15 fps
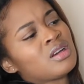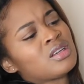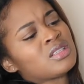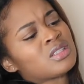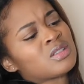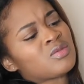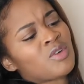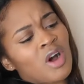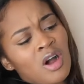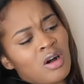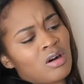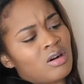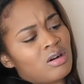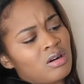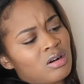it's
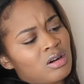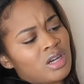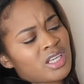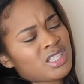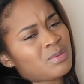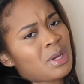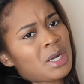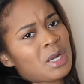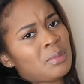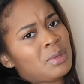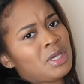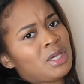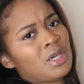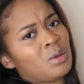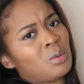fall. It's about to
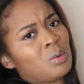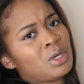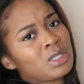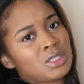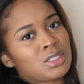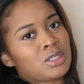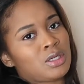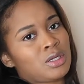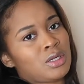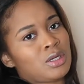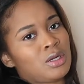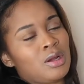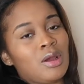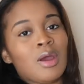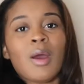be winter.
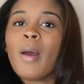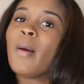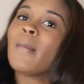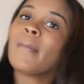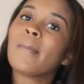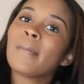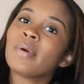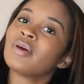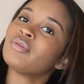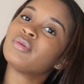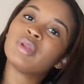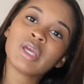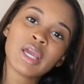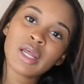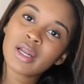But if
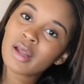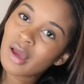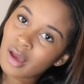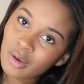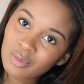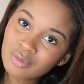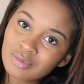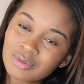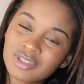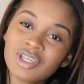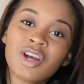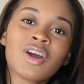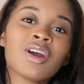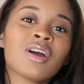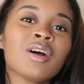you didn't know,
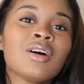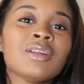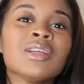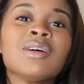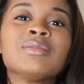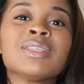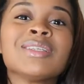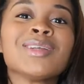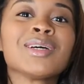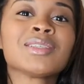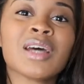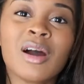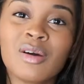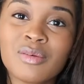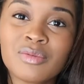your girl lives in the
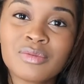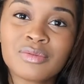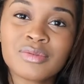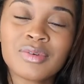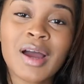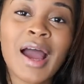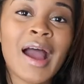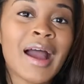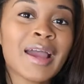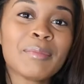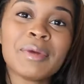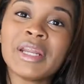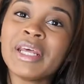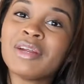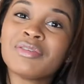South. I'm
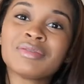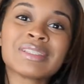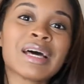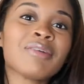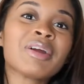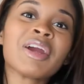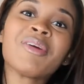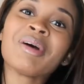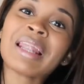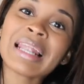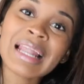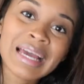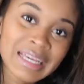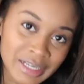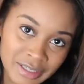a native of South
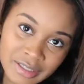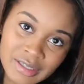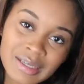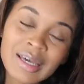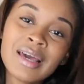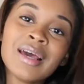Carolina.